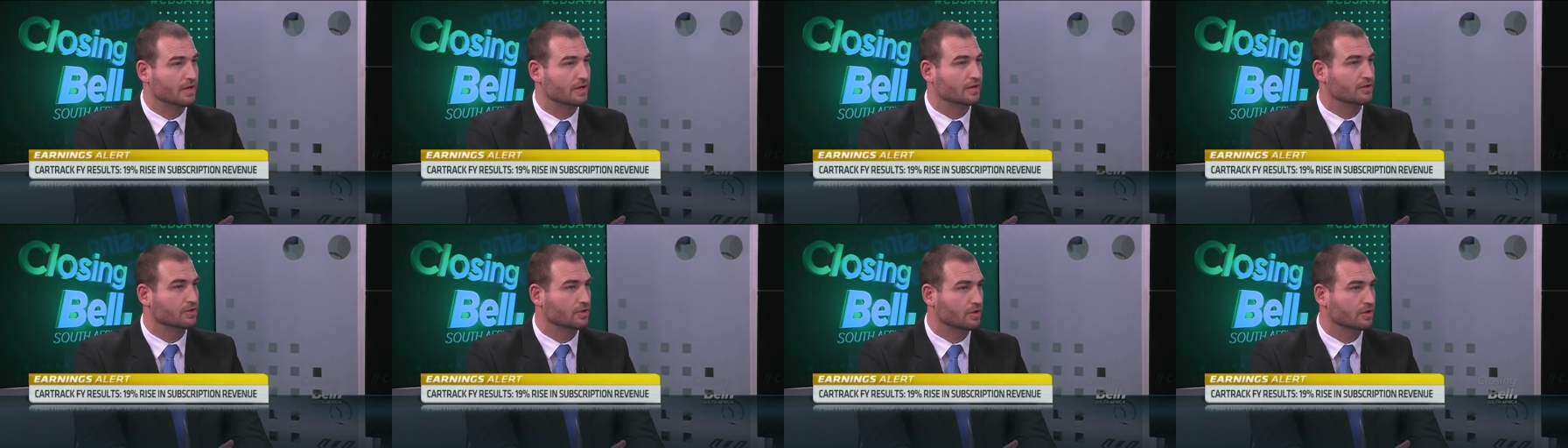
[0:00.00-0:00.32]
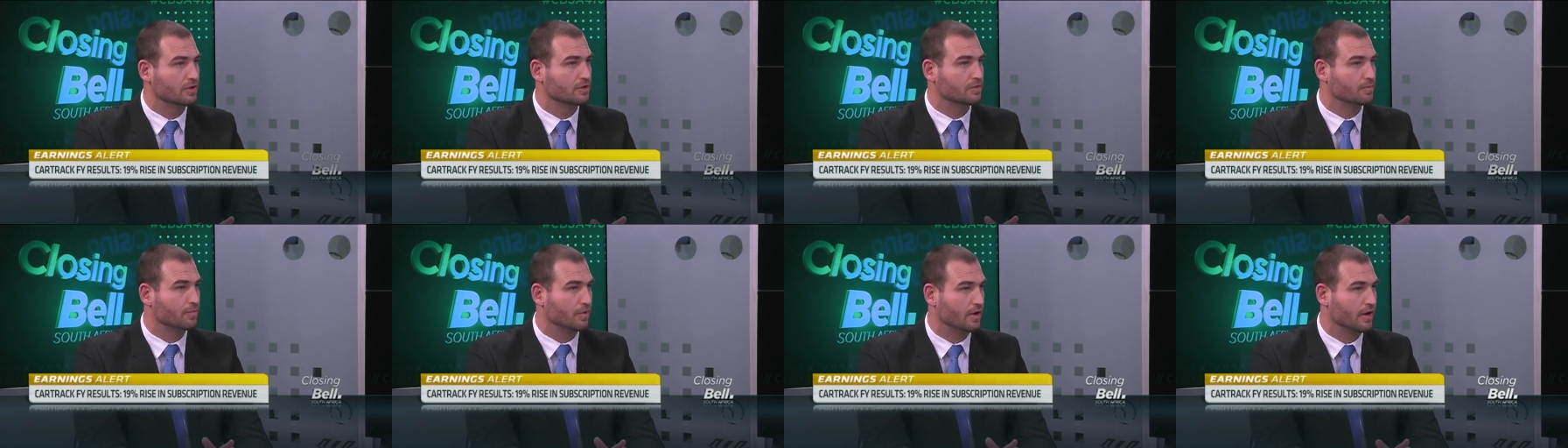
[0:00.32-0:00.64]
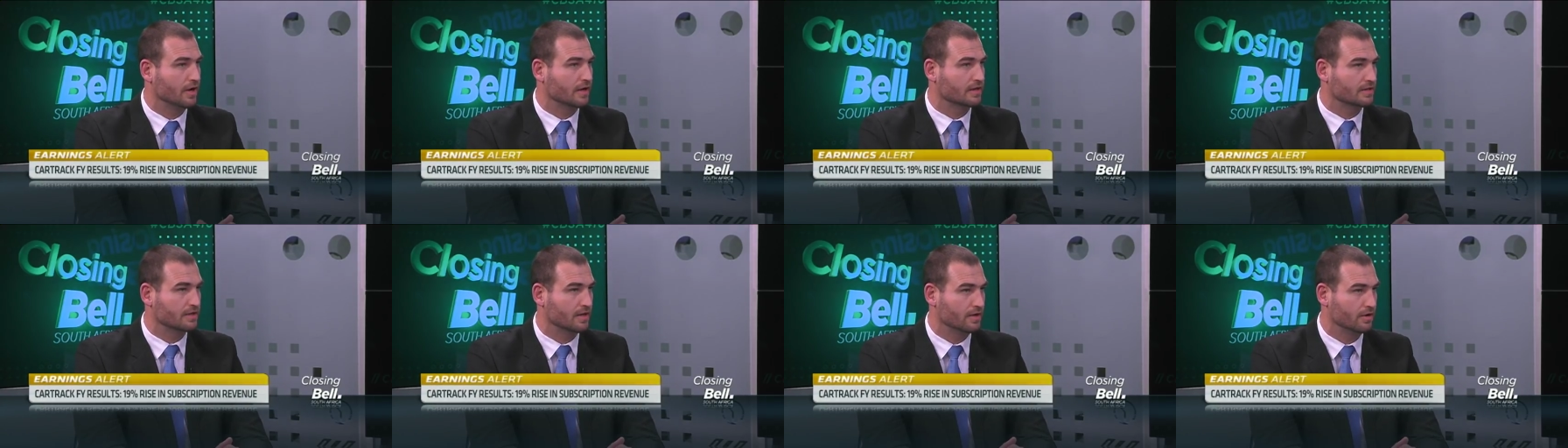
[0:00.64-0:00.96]
insurance
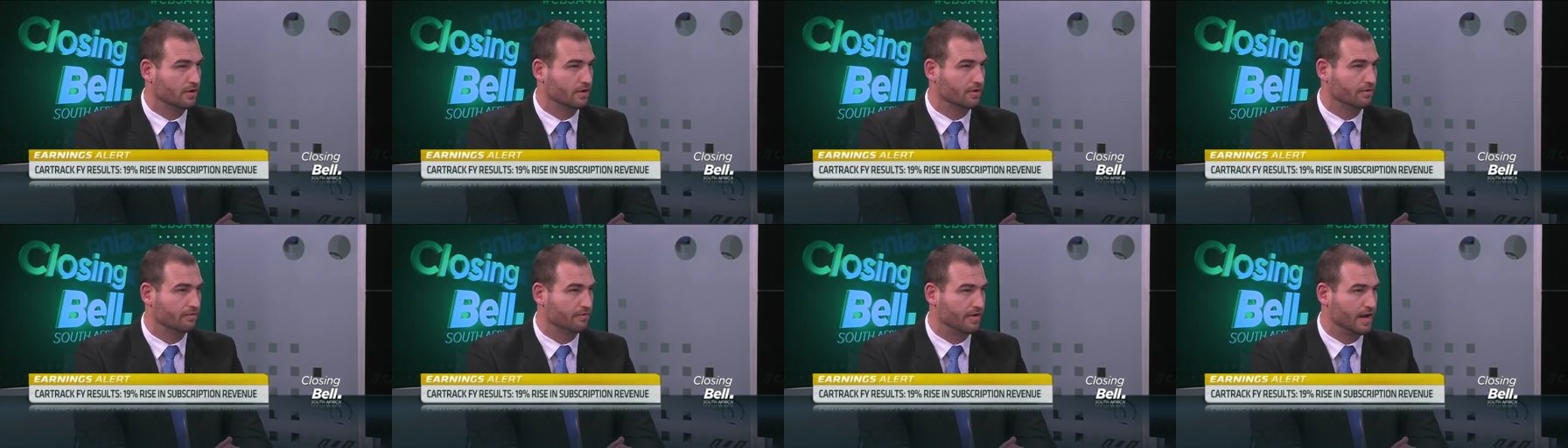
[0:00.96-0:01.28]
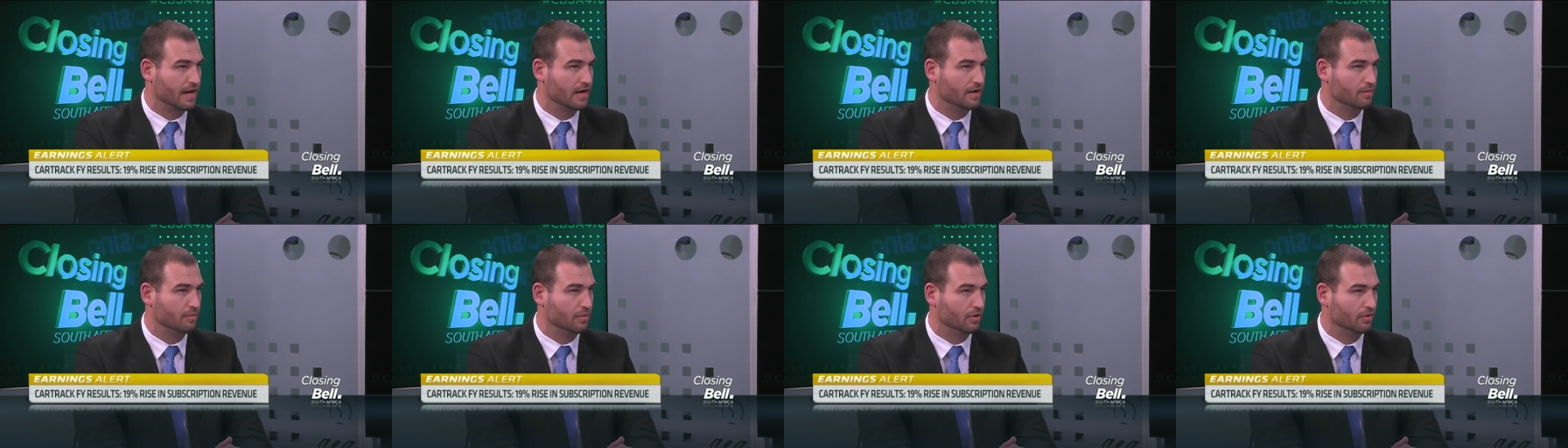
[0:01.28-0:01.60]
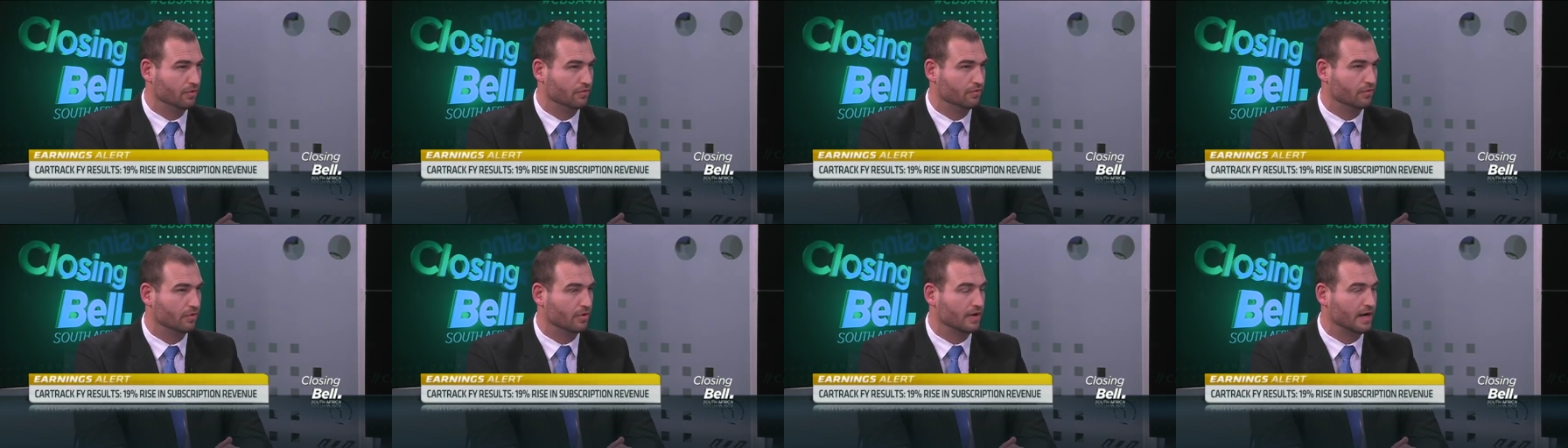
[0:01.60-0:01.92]
products that are available
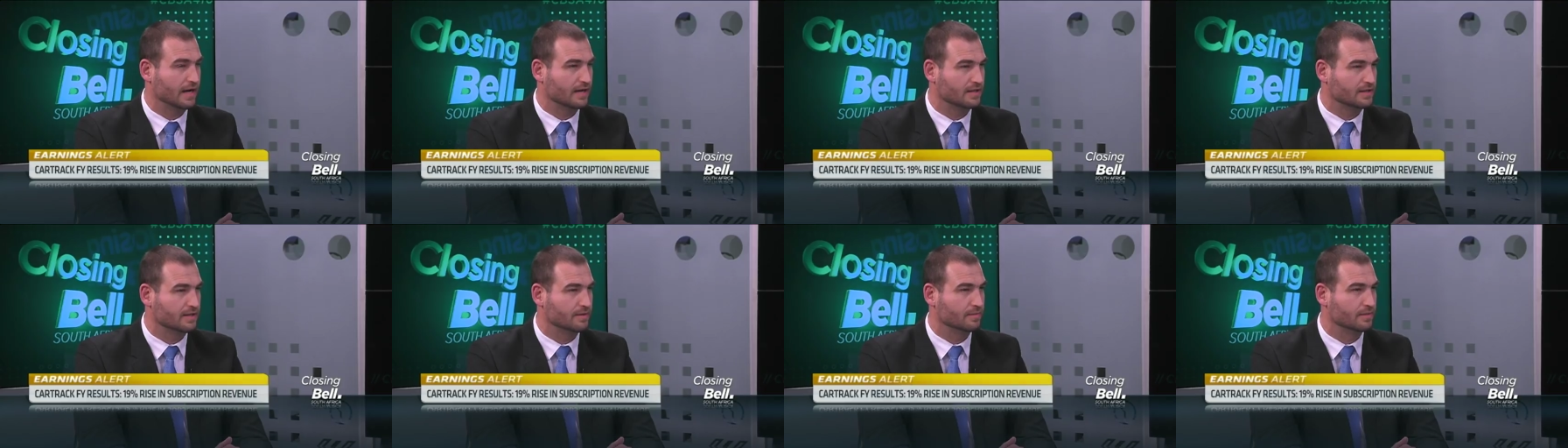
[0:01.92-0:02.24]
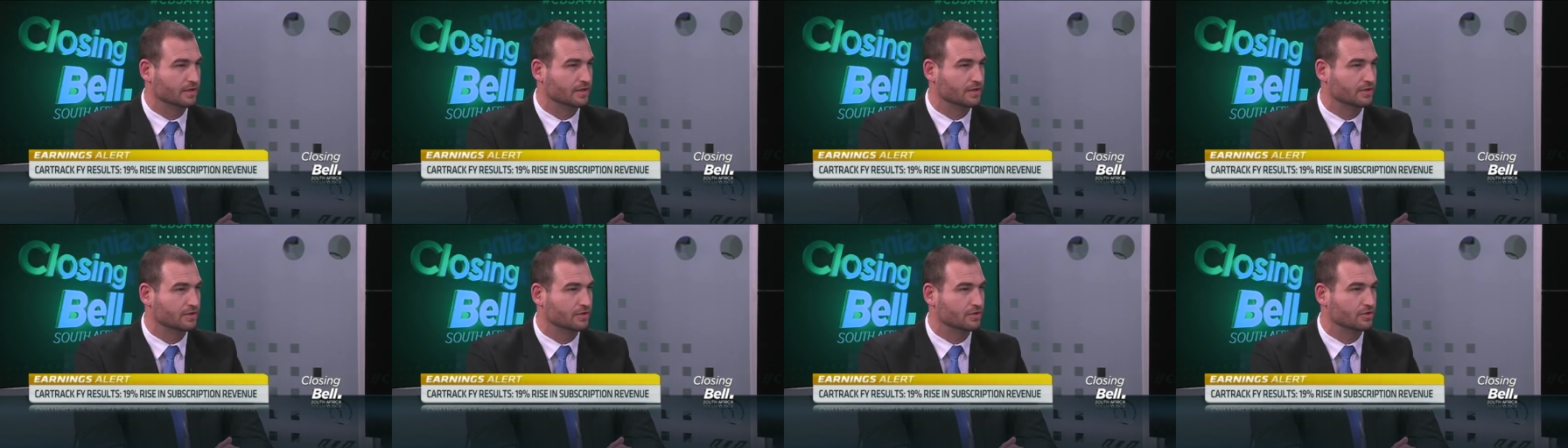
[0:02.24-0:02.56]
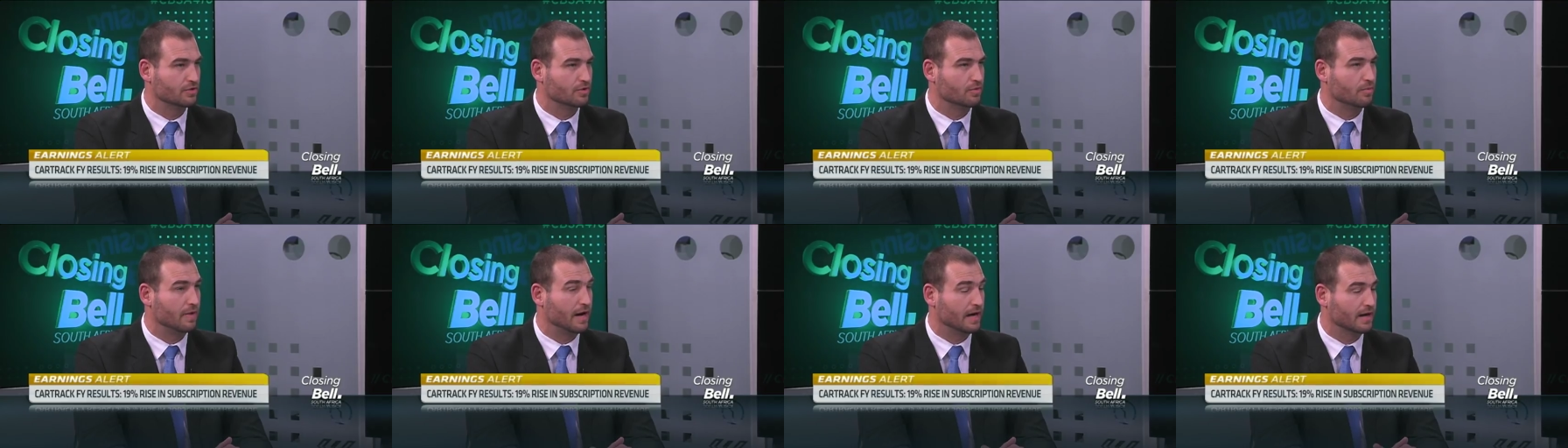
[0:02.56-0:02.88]
for customers
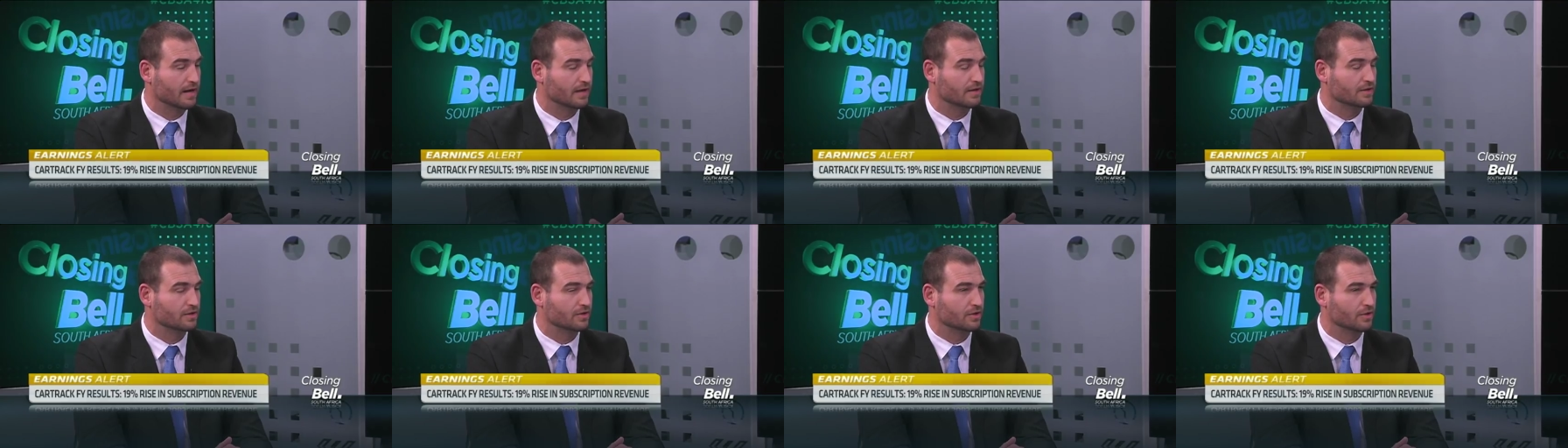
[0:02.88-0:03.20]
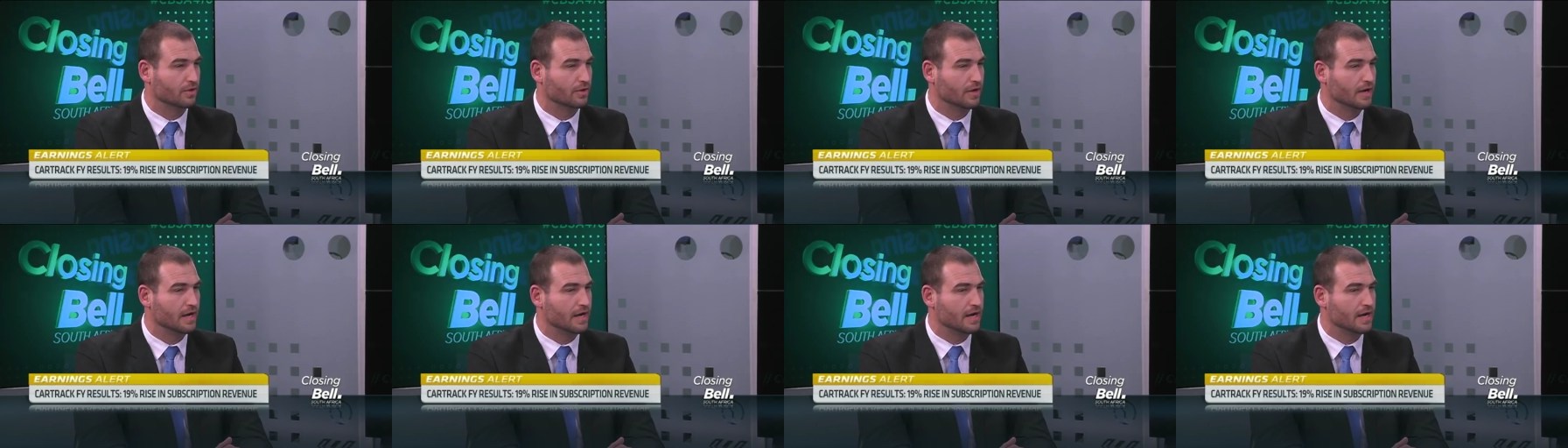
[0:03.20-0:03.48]
to buy into.